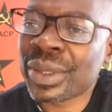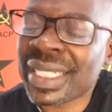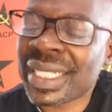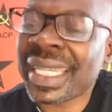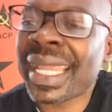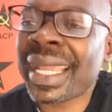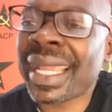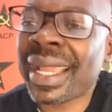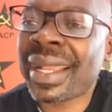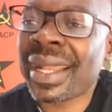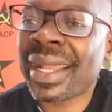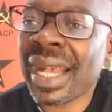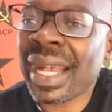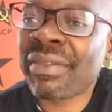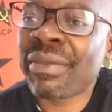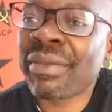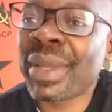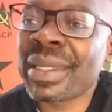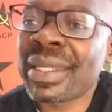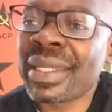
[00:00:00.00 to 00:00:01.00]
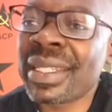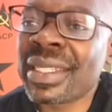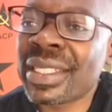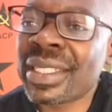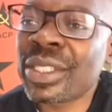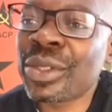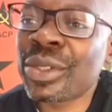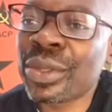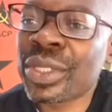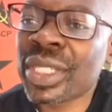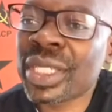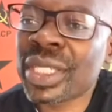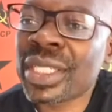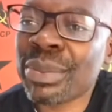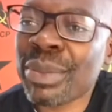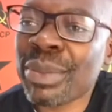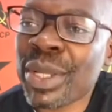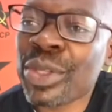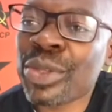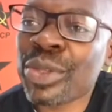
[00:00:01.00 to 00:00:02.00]
drag government
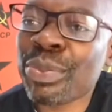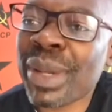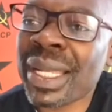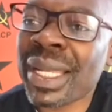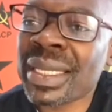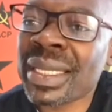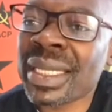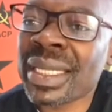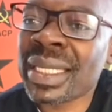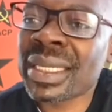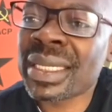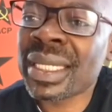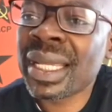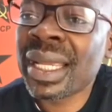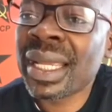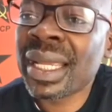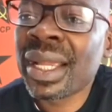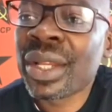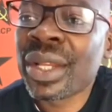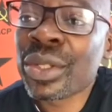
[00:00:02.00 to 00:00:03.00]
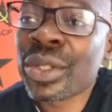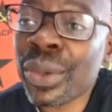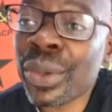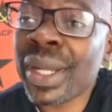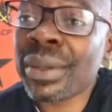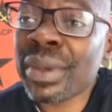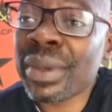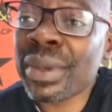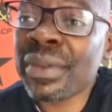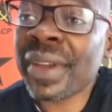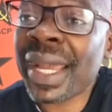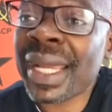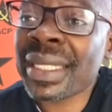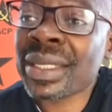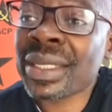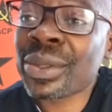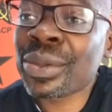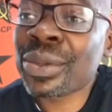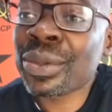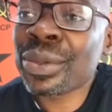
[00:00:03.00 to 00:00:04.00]
institutions, municipalities, to work with
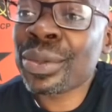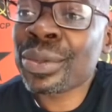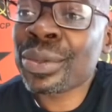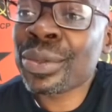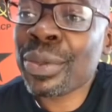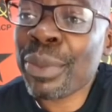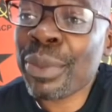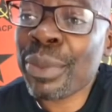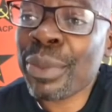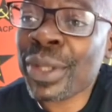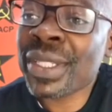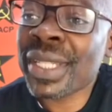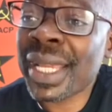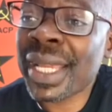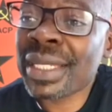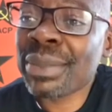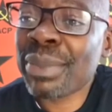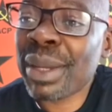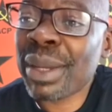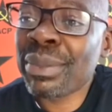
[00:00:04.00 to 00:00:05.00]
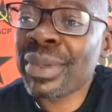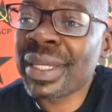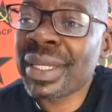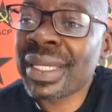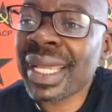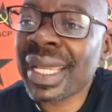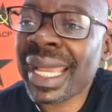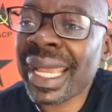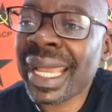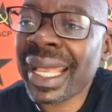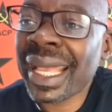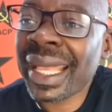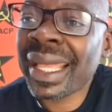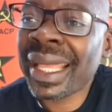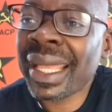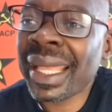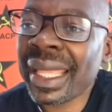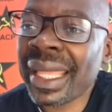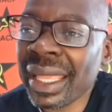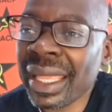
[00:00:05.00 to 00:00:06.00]
us to protect public
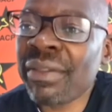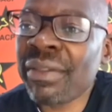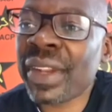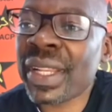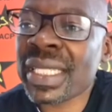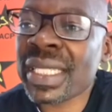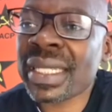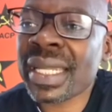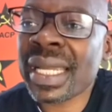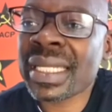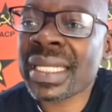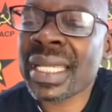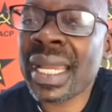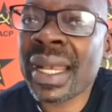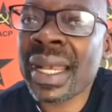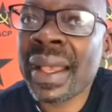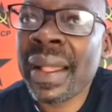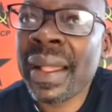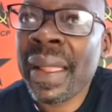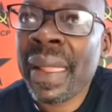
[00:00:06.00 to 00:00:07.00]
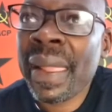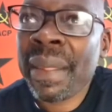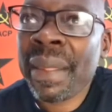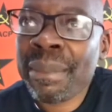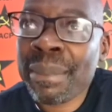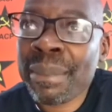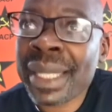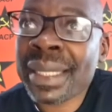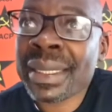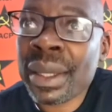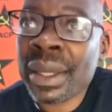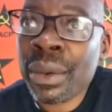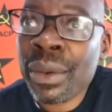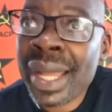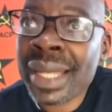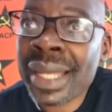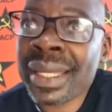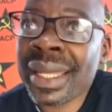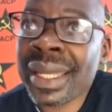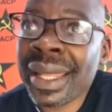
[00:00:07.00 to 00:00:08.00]
infrastructure. But the
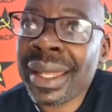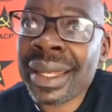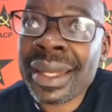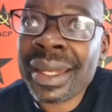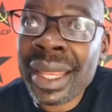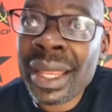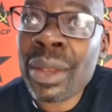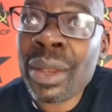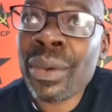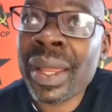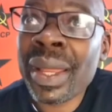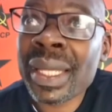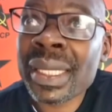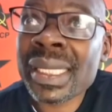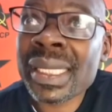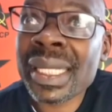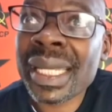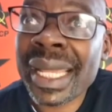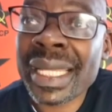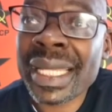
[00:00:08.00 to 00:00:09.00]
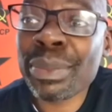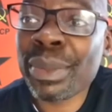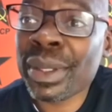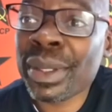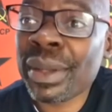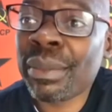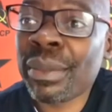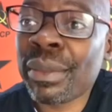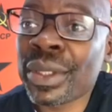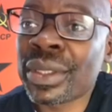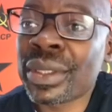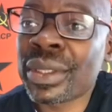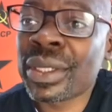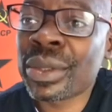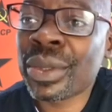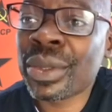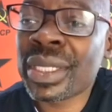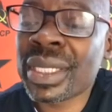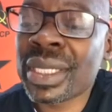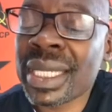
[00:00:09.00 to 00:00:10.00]
one in railway has been the most
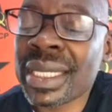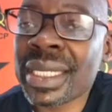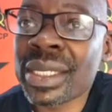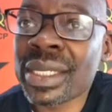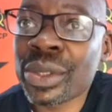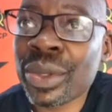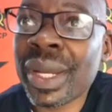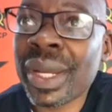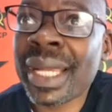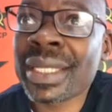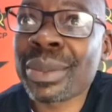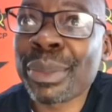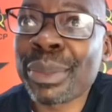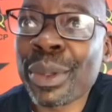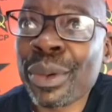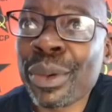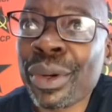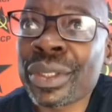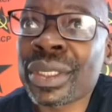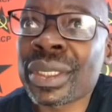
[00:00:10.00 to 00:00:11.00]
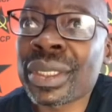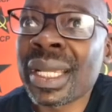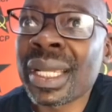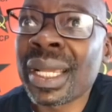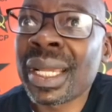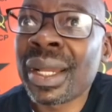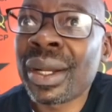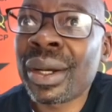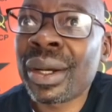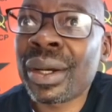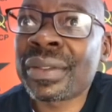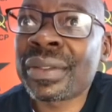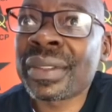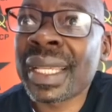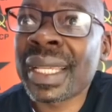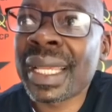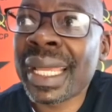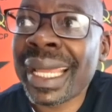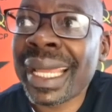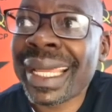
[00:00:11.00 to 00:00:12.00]
disconcerting to us because of
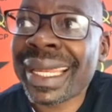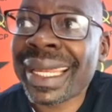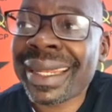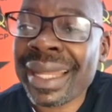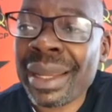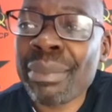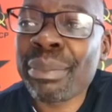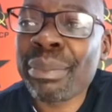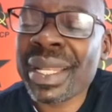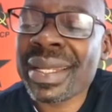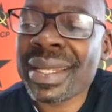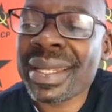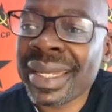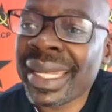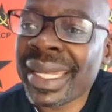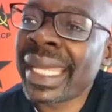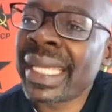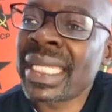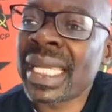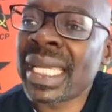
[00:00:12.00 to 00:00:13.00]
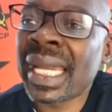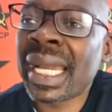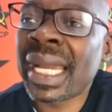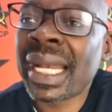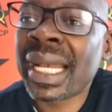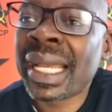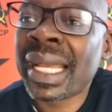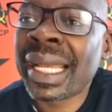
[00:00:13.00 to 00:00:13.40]
the rampant nature,